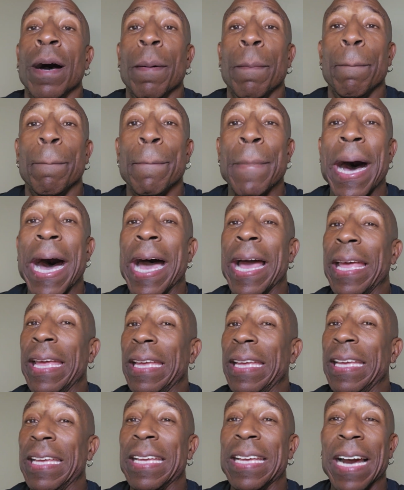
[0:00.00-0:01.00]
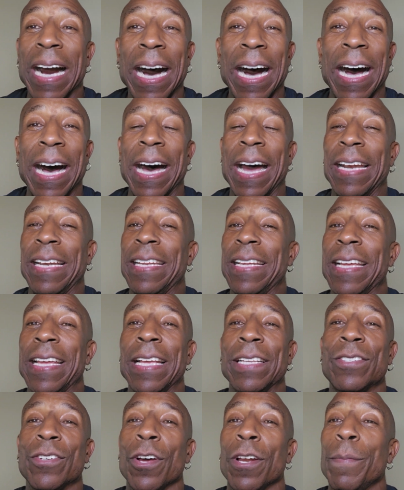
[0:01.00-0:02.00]
My God,
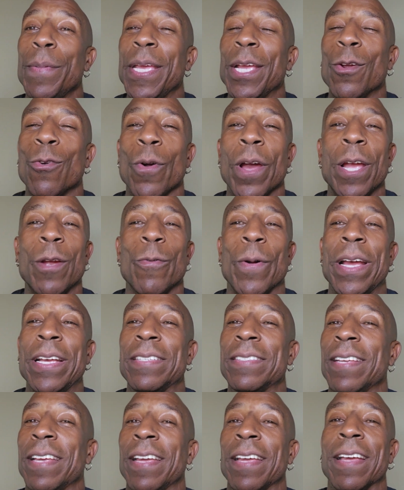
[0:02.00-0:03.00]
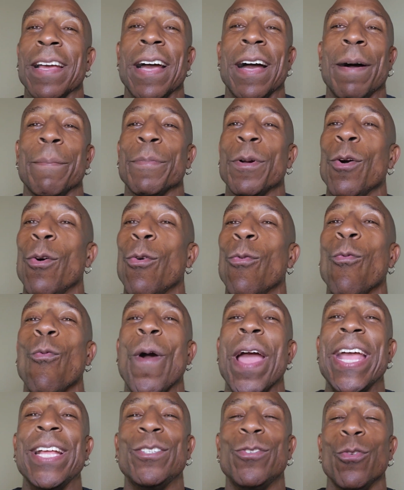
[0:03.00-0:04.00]
it's going to be great racing. I'm going
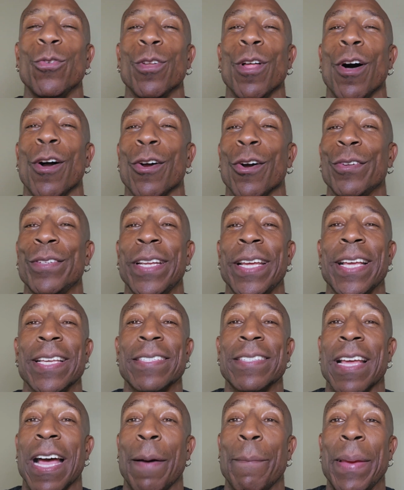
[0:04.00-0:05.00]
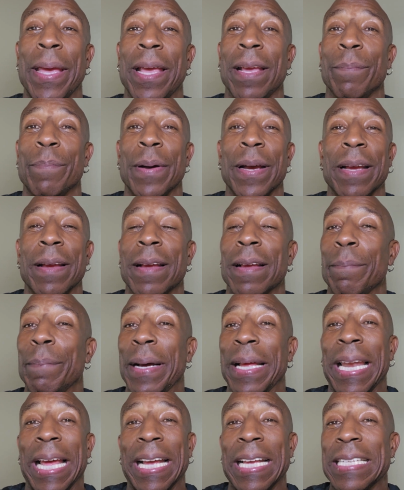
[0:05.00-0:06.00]
way too long on this. I mean,
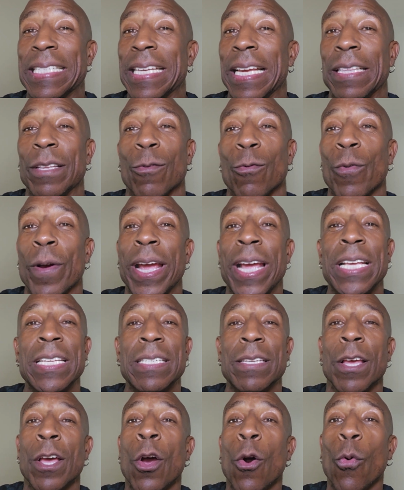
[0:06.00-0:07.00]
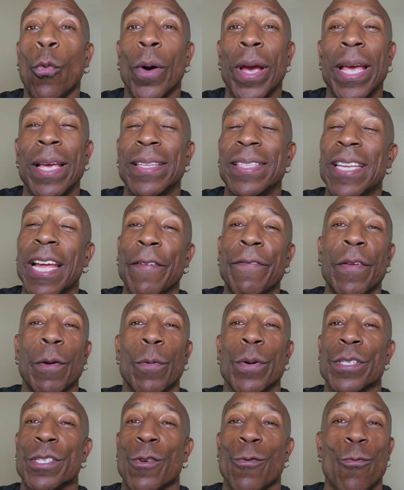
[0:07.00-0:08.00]
but like I said, the race, it
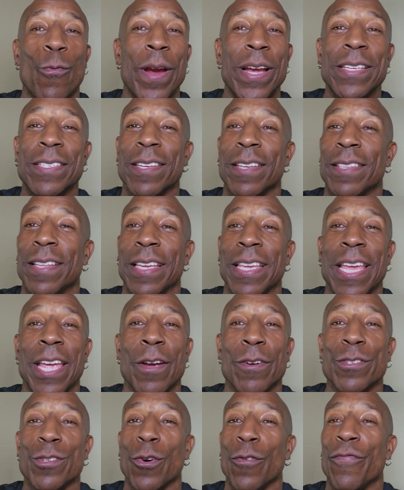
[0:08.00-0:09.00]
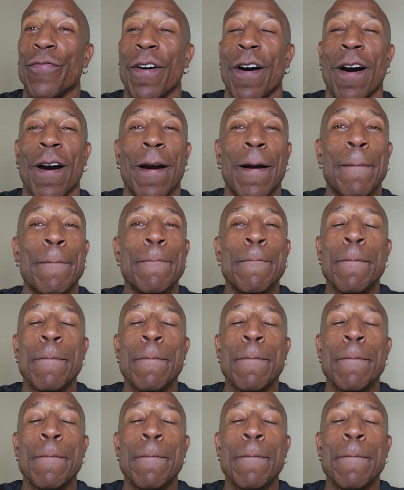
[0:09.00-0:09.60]
definitely was the race of the year so far.